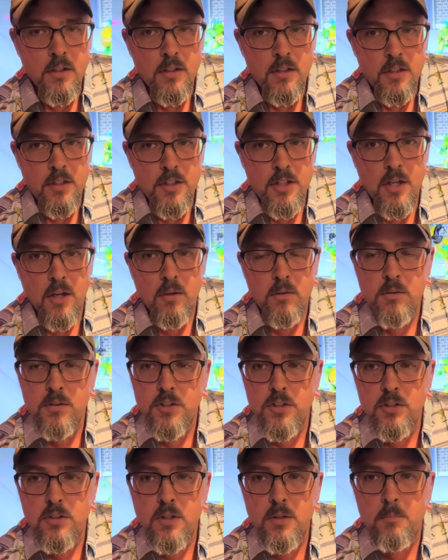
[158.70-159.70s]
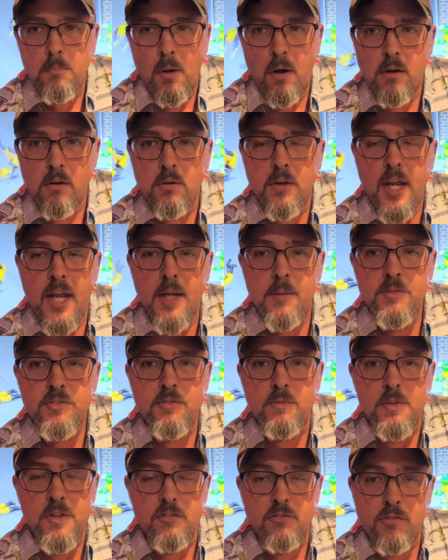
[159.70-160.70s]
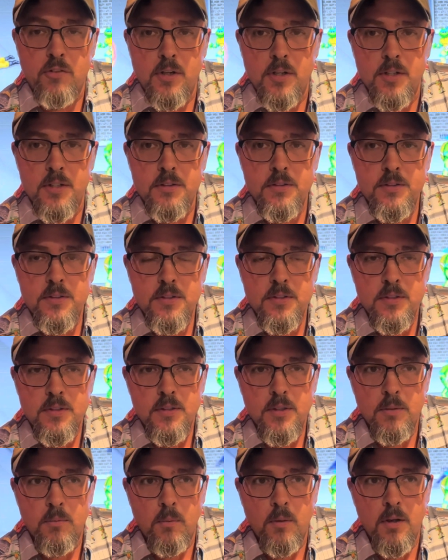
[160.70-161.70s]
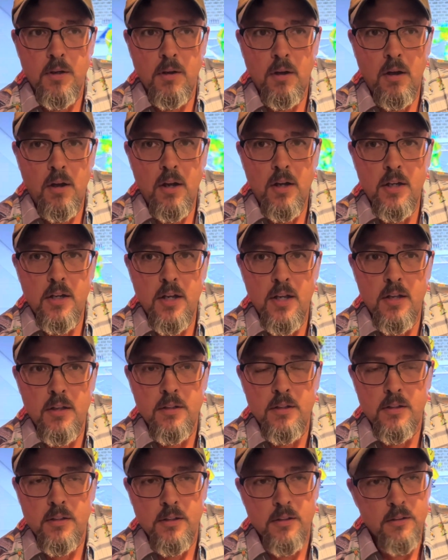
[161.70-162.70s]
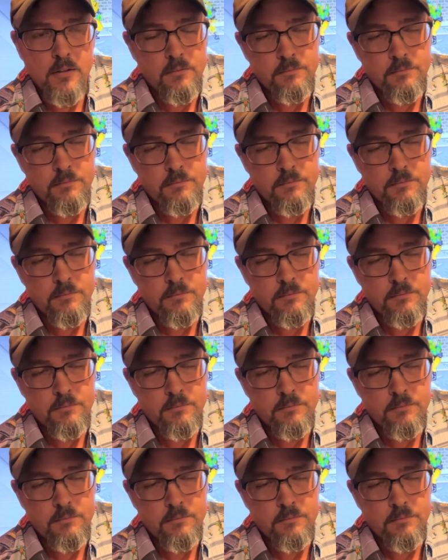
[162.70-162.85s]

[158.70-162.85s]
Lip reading: you could borrow games from your friends and whatnot, and